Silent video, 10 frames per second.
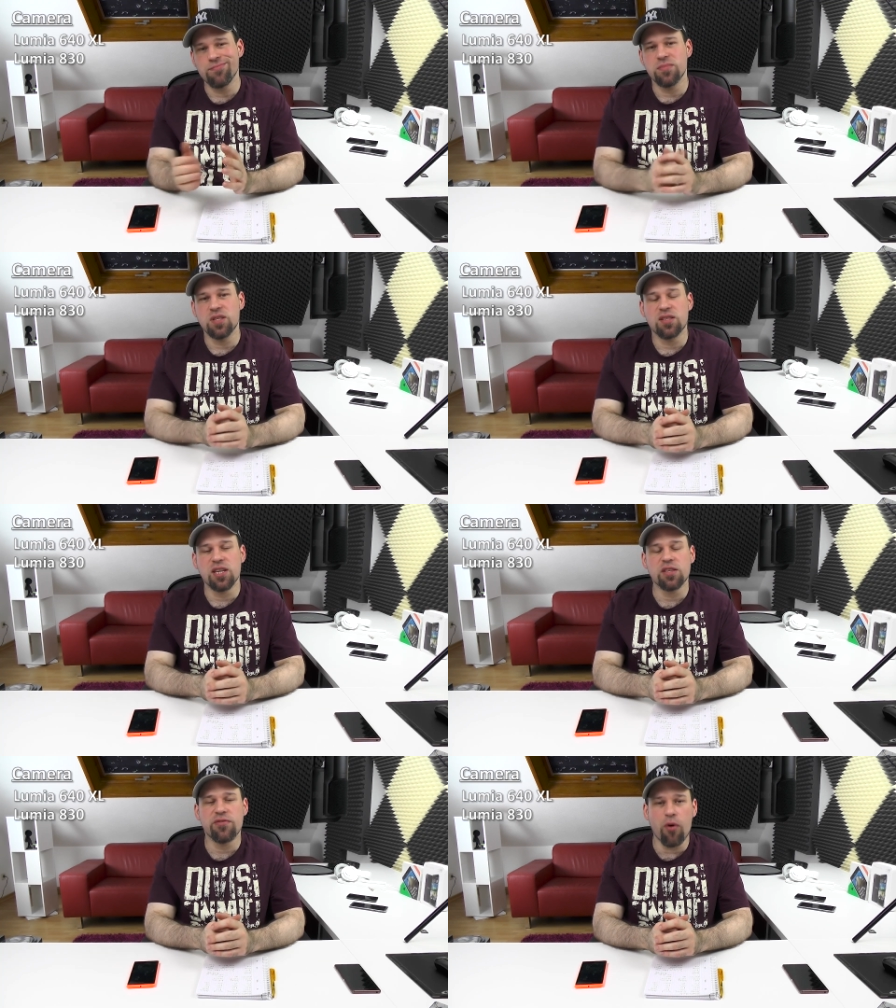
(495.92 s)
the
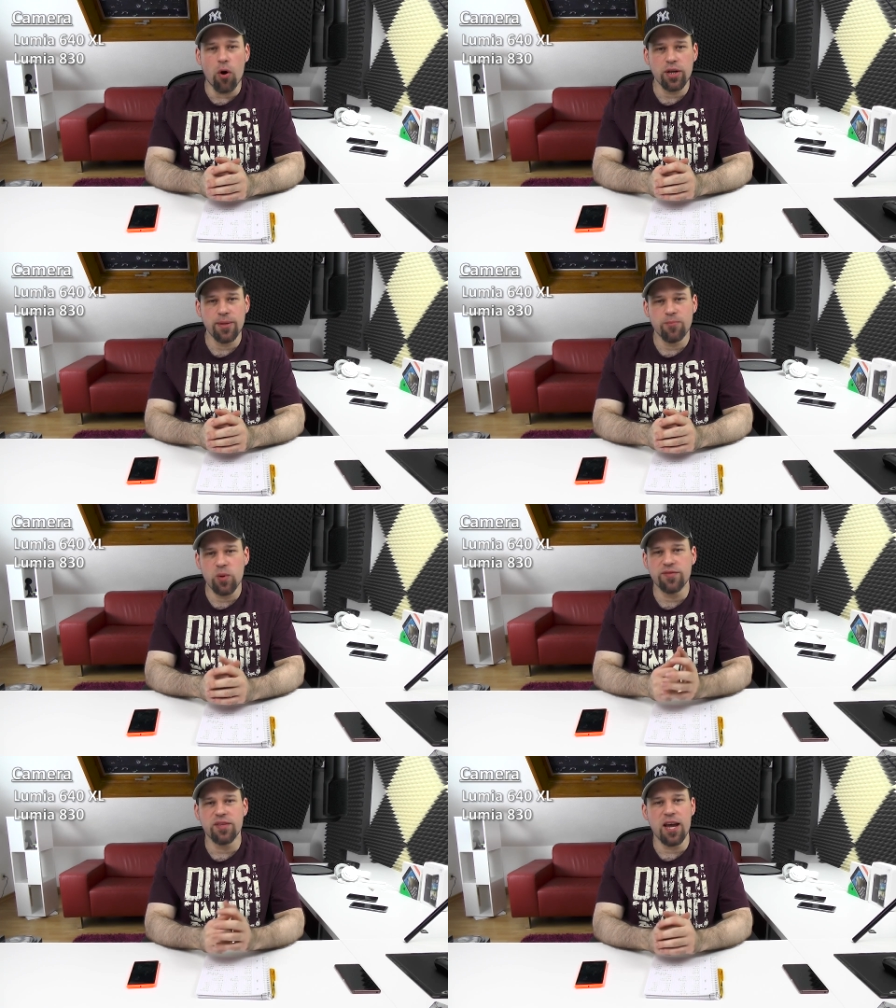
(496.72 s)
640
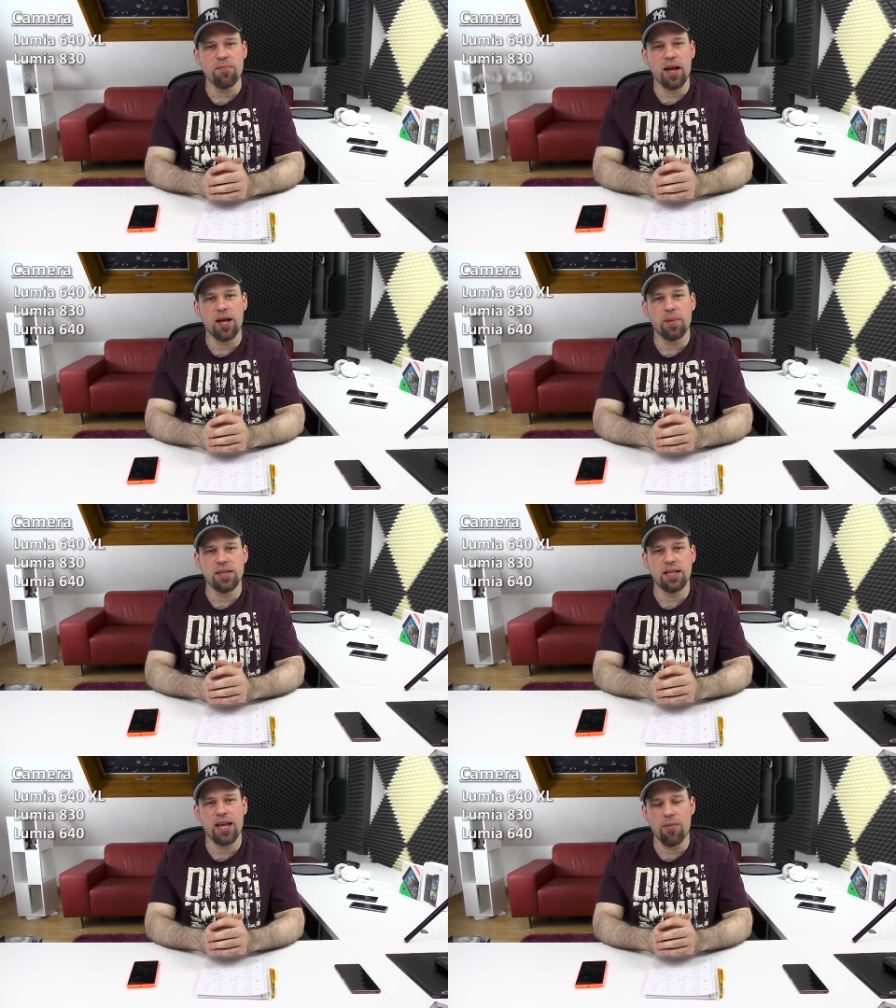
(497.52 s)
with the 8
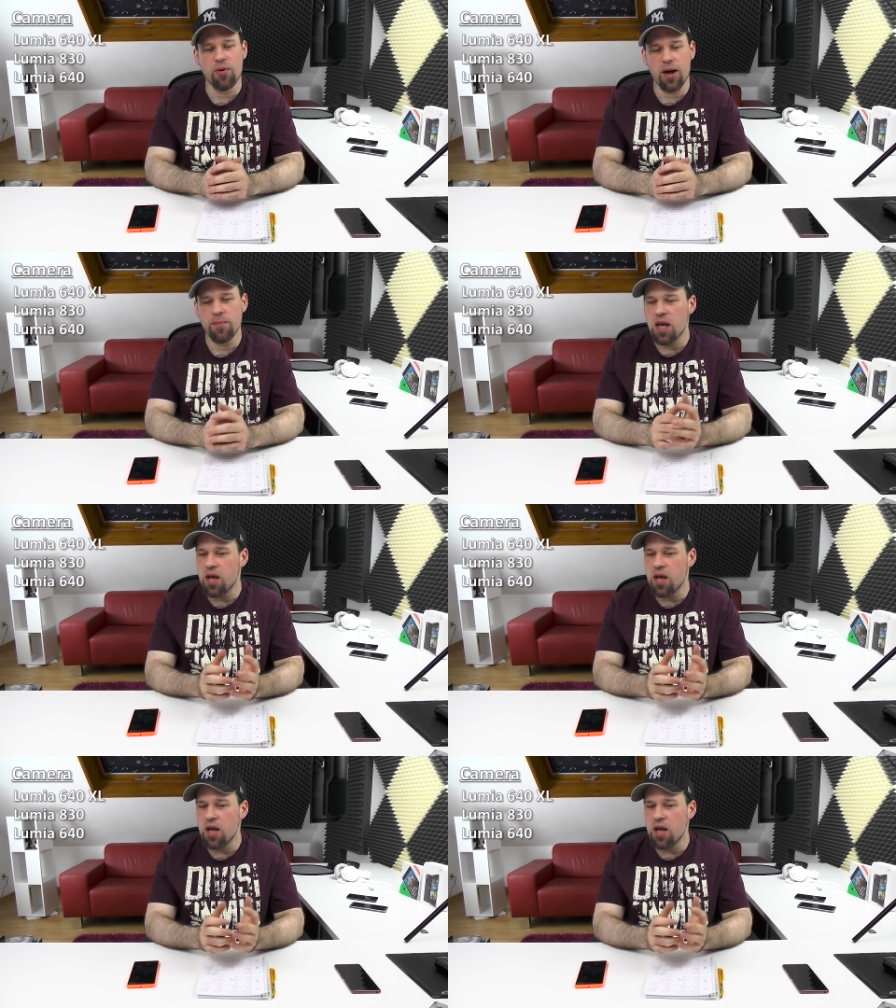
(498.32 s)
megapixel camera,